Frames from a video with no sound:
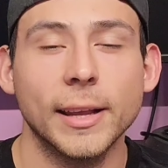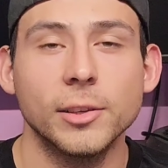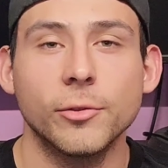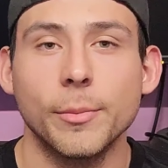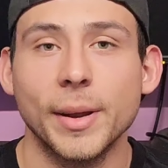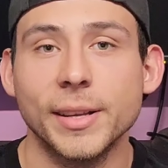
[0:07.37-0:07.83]

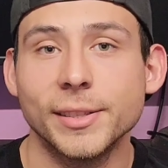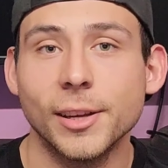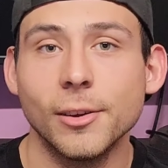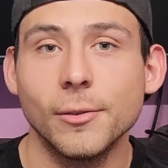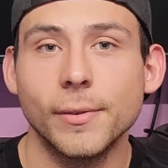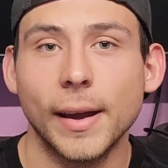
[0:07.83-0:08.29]
As for
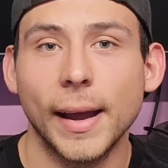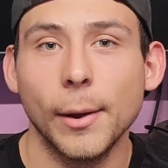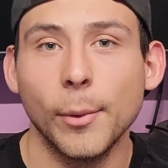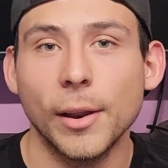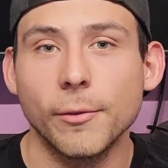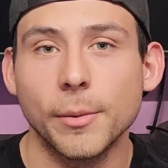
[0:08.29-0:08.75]
myself,
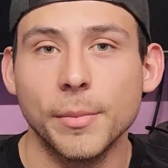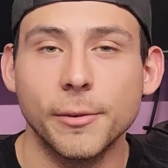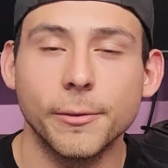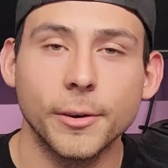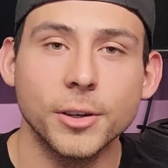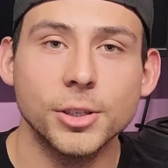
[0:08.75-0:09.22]
I went from
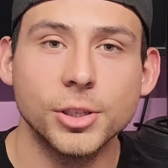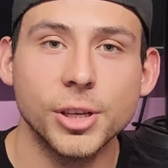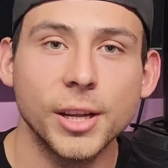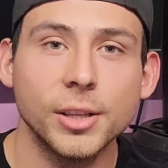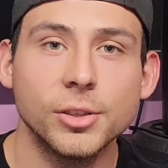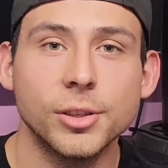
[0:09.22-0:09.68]
the first
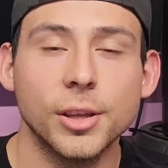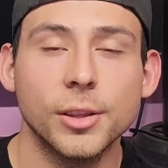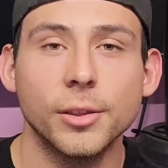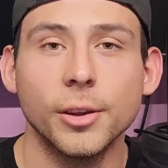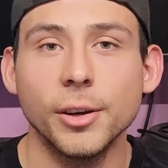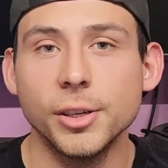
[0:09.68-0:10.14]
gen to
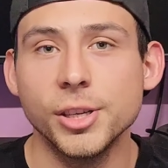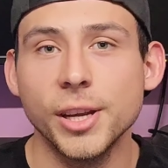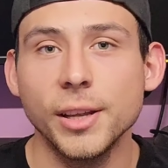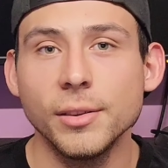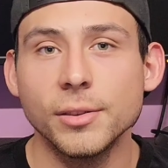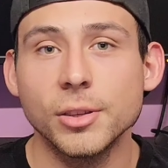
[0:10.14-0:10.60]
the third
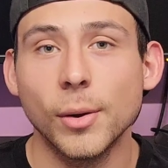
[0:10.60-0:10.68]
gen,